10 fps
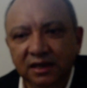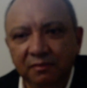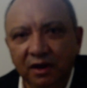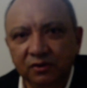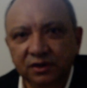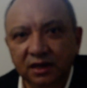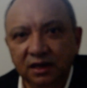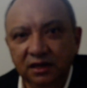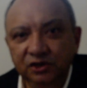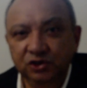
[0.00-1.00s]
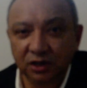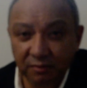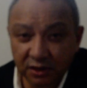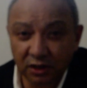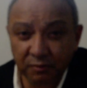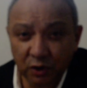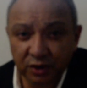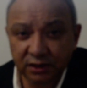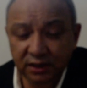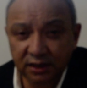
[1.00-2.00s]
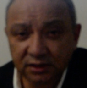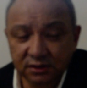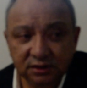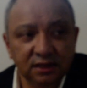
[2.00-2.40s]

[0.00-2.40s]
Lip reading: about the early German communities